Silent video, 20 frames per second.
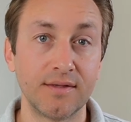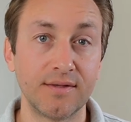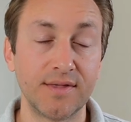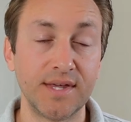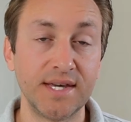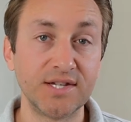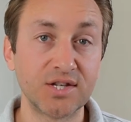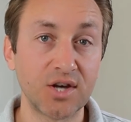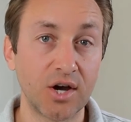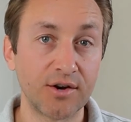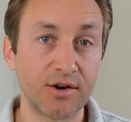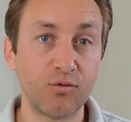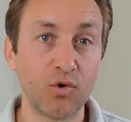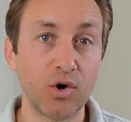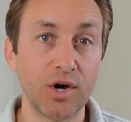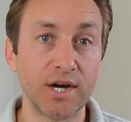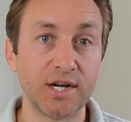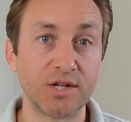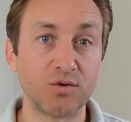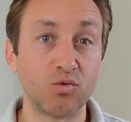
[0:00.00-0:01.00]
These kind of
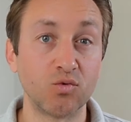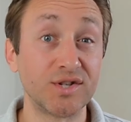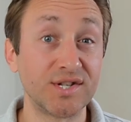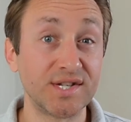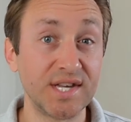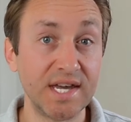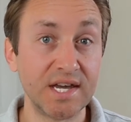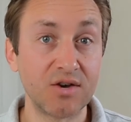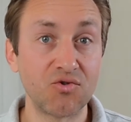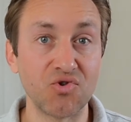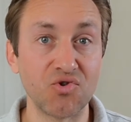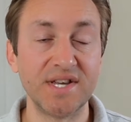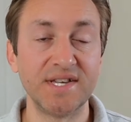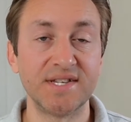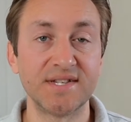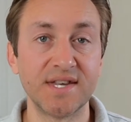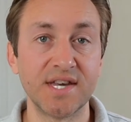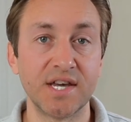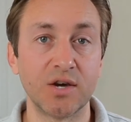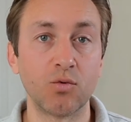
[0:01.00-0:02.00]
words will secretly
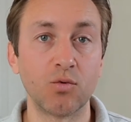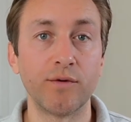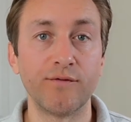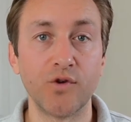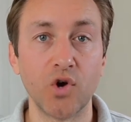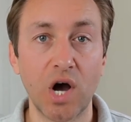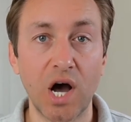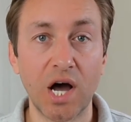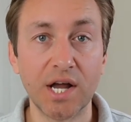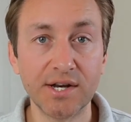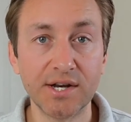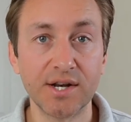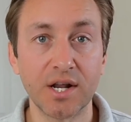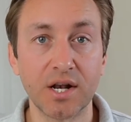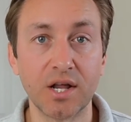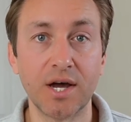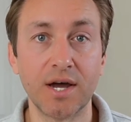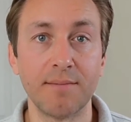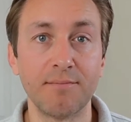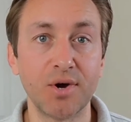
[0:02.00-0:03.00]
sync with your
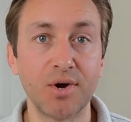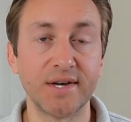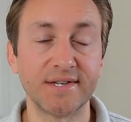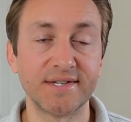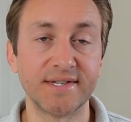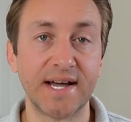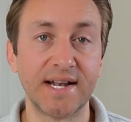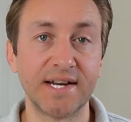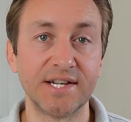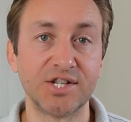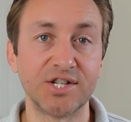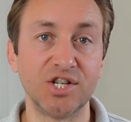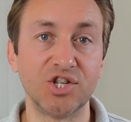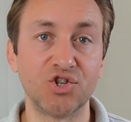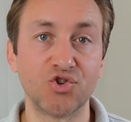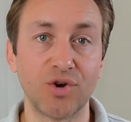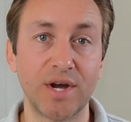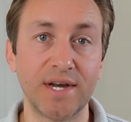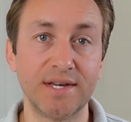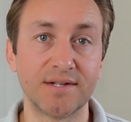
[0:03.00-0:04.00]
underlying personality
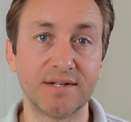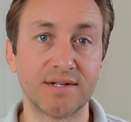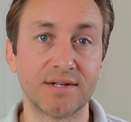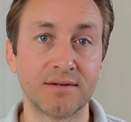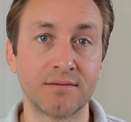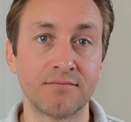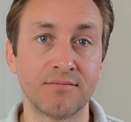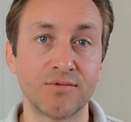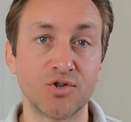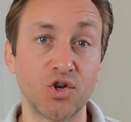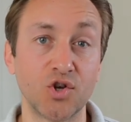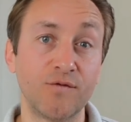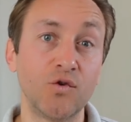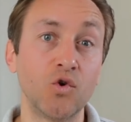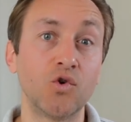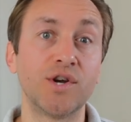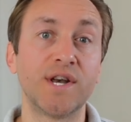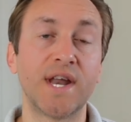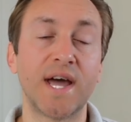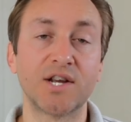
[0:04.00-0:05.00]
traits. So if
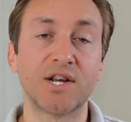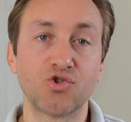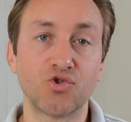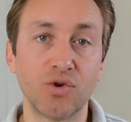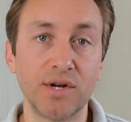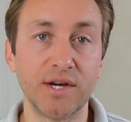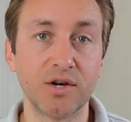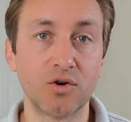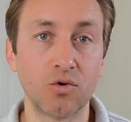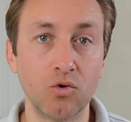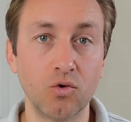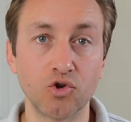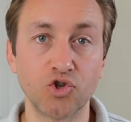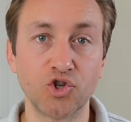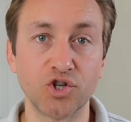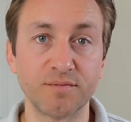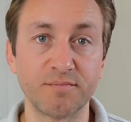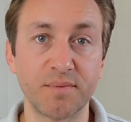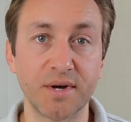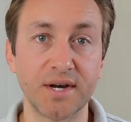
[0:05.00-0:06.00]
you're naturally a
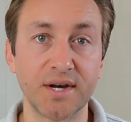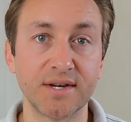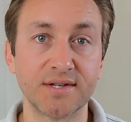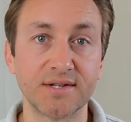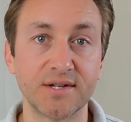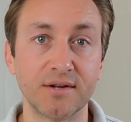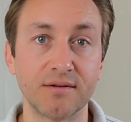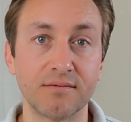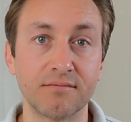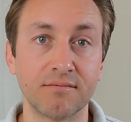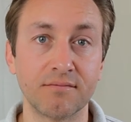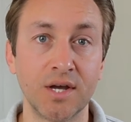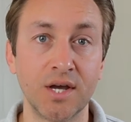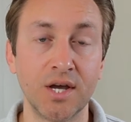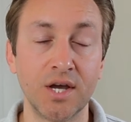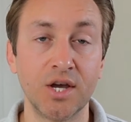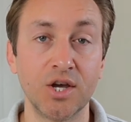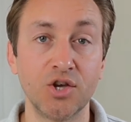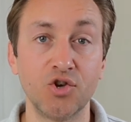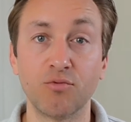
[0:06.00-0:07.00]
cautious person,
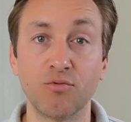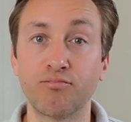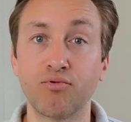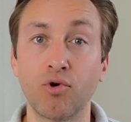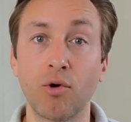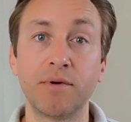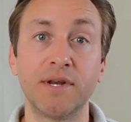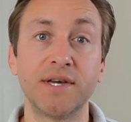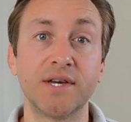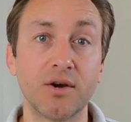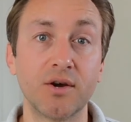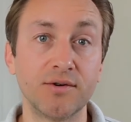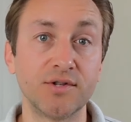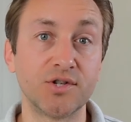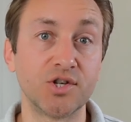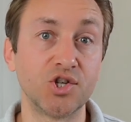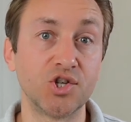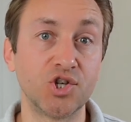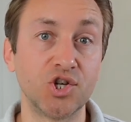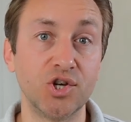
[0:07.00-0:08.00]
you're probably
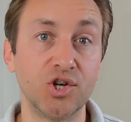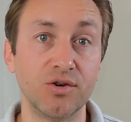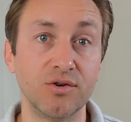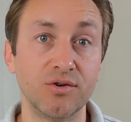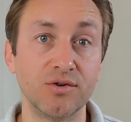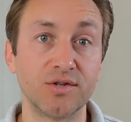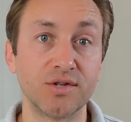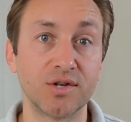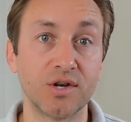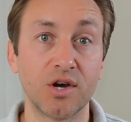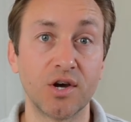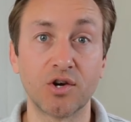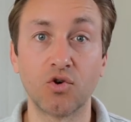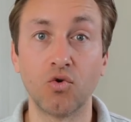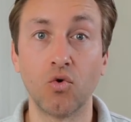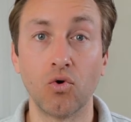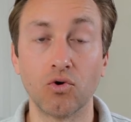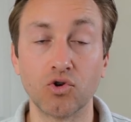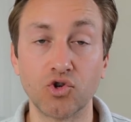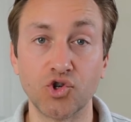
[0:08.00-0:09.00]
going to choose a
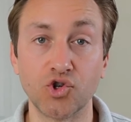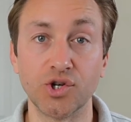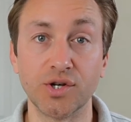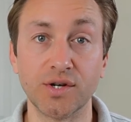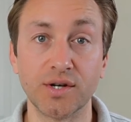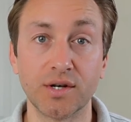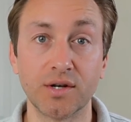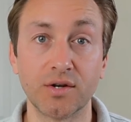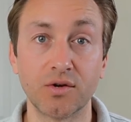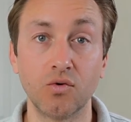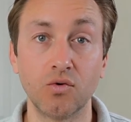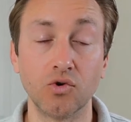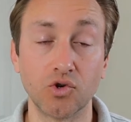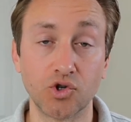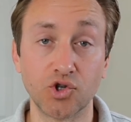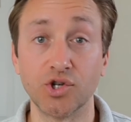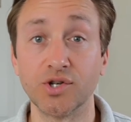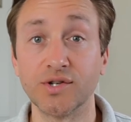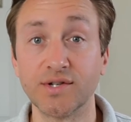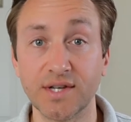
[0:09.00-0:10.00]

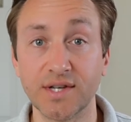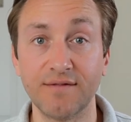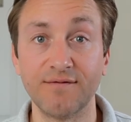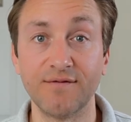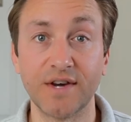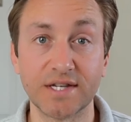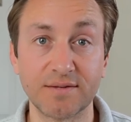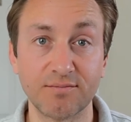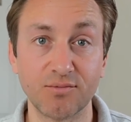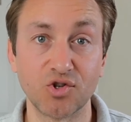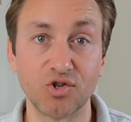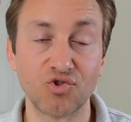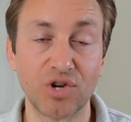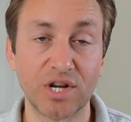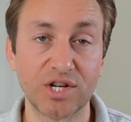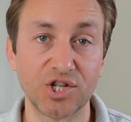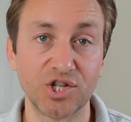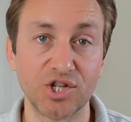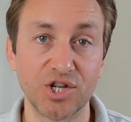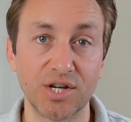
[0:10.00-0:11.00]
cautious investment
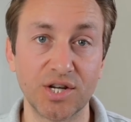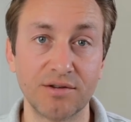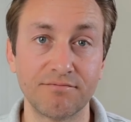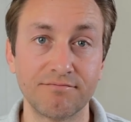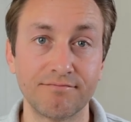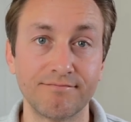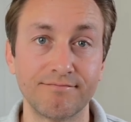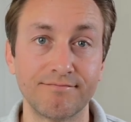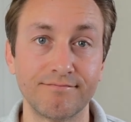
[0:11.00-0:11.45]
strategy.